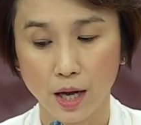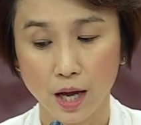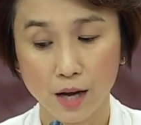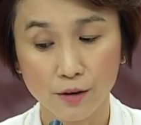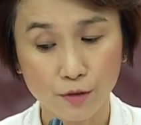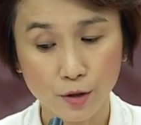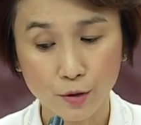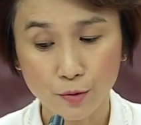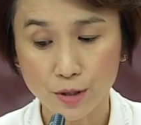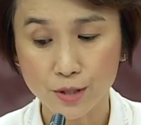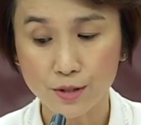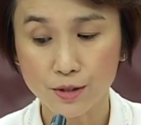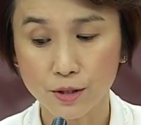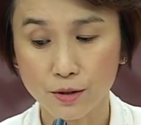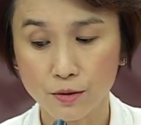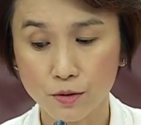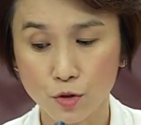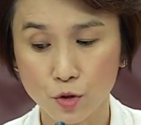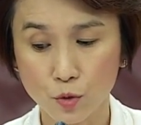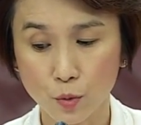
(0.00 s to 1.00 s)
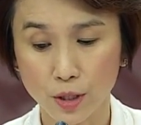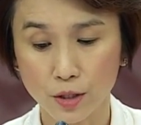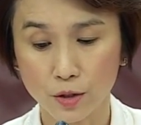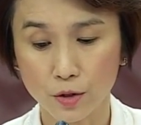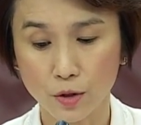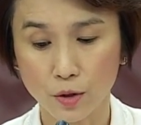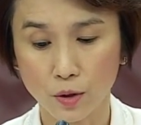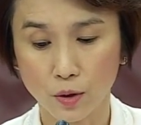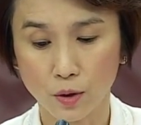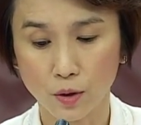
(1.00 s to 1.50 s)
every reason to
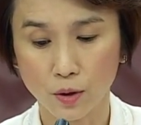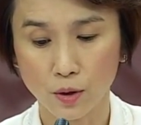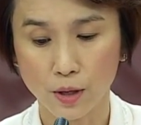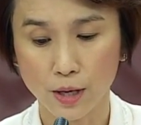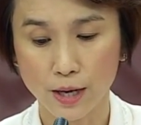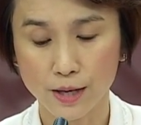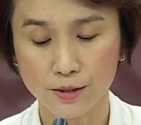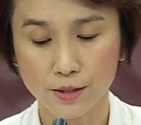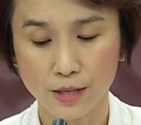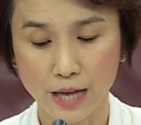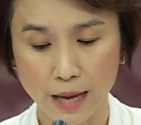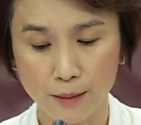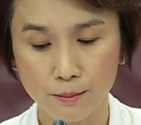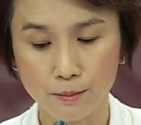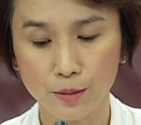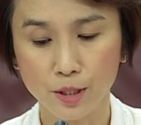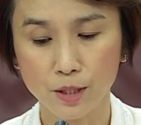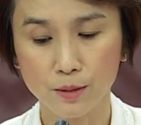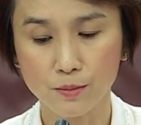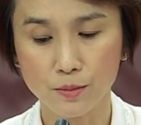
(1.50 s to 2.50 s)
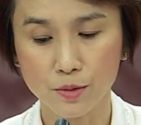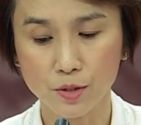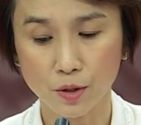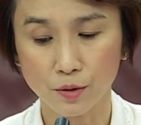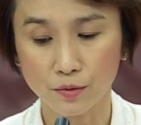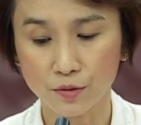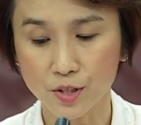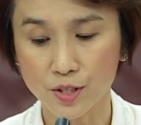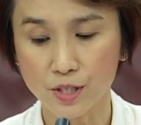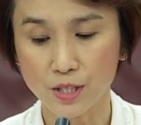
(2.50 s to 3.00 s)
endure as the emblems
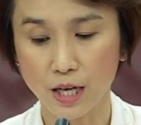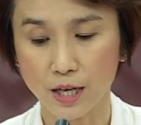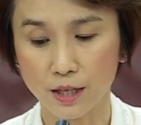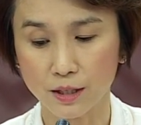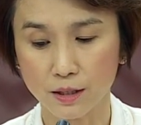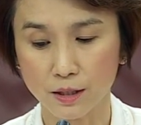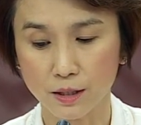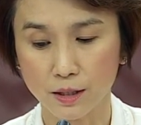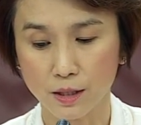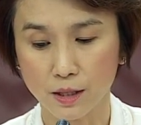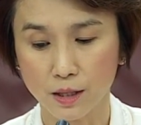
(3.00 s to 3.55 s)
of the state